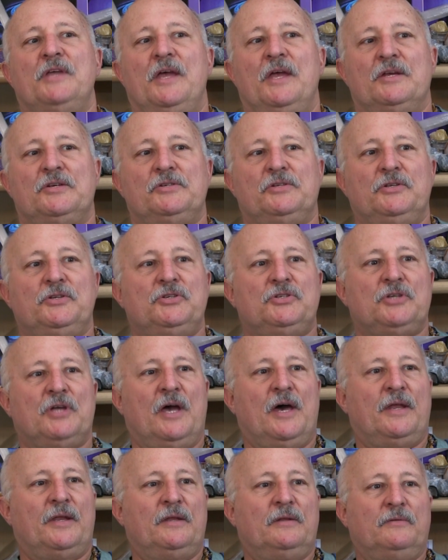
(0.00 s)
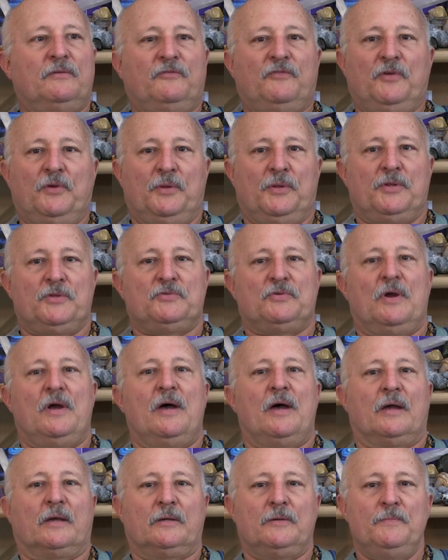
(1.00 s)
actually shot at a few of the
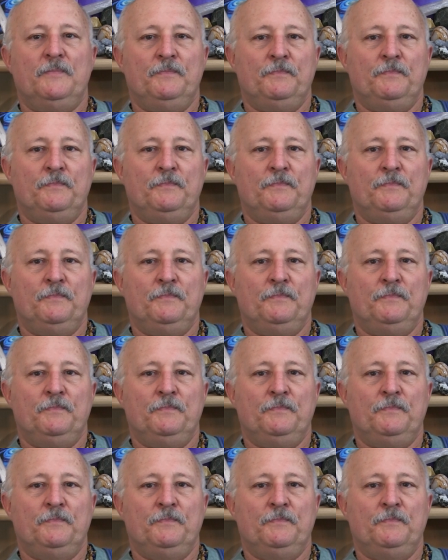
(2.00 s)
Drachk.